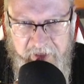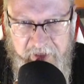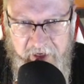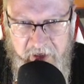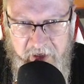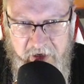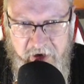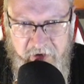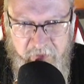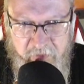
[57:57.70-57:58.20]

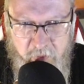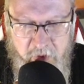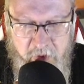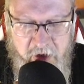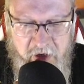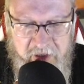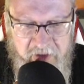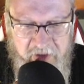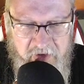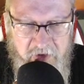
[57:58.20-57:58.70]
kind of
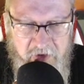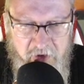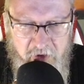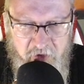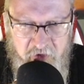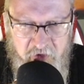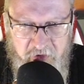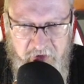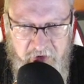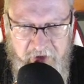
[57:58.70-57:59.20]
work is not
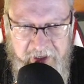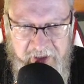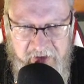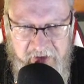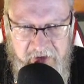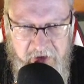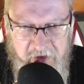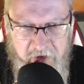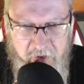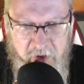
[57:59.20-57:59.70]
trying
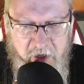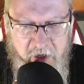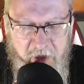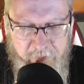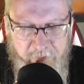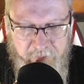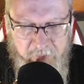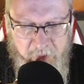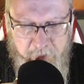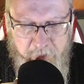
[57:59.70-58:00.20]
to
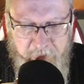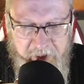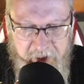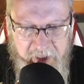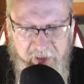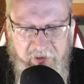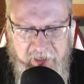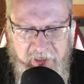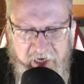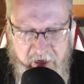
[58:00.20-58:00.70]
pin down